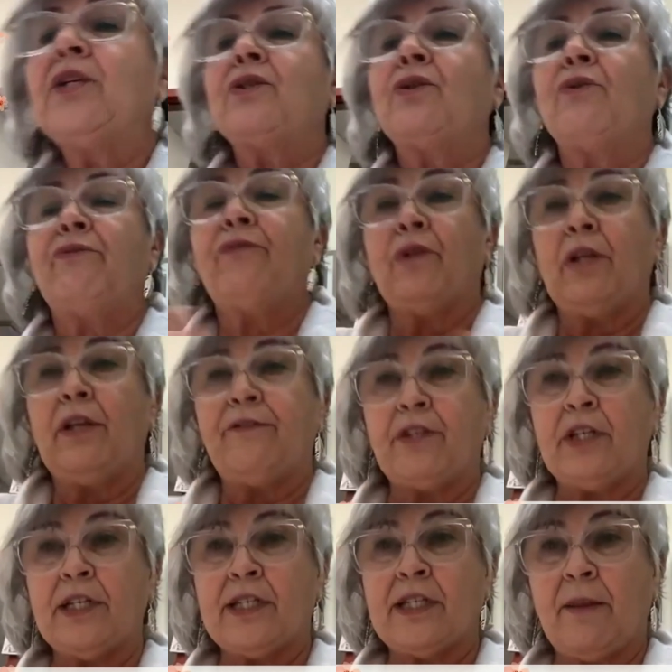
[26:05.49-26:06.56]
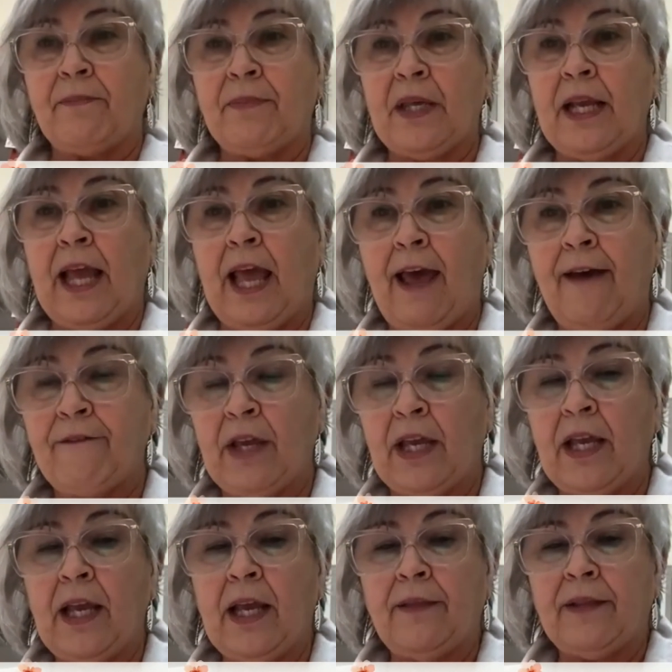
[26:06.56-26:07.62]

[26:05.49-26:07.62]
So if you're lifting something heavy,